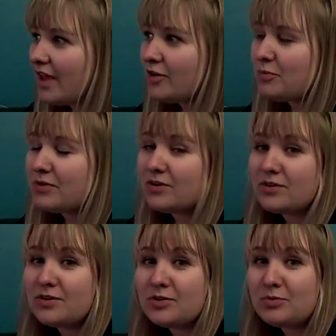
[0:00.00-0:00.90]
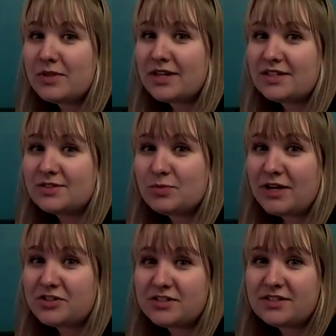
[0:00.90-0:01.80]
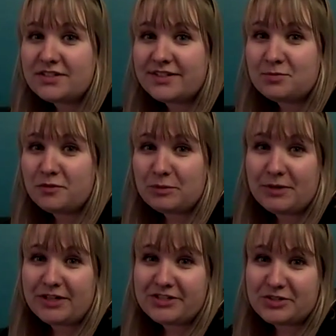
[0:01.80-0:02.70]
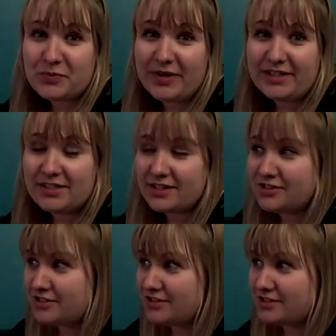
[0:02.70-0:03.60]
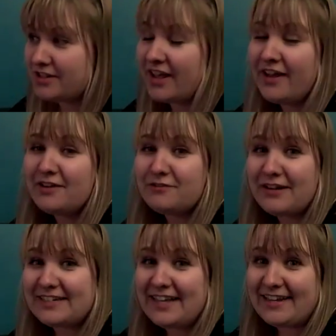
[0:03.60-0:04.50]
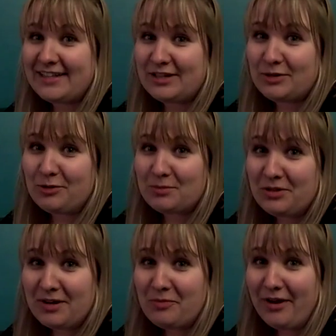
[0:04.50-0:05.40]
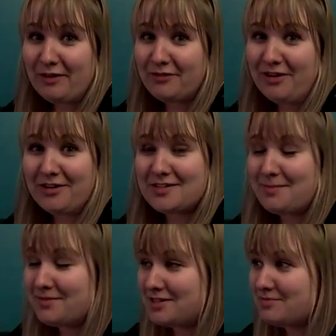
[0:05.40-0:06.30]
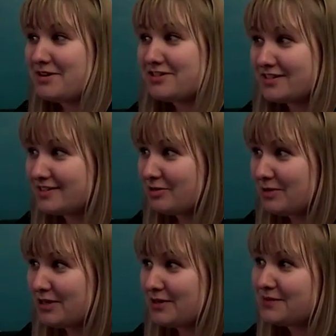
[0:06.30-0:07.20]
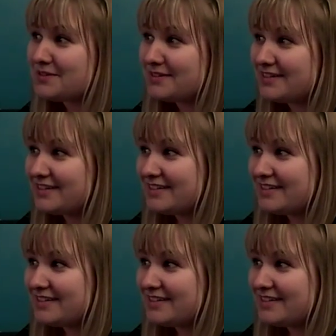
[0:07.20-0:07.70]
I hope the girl who plays Precious in the movie Precious wins, because she's just fractactingly adorable, and I'm waiting for her acceptance speech because it'll be cute.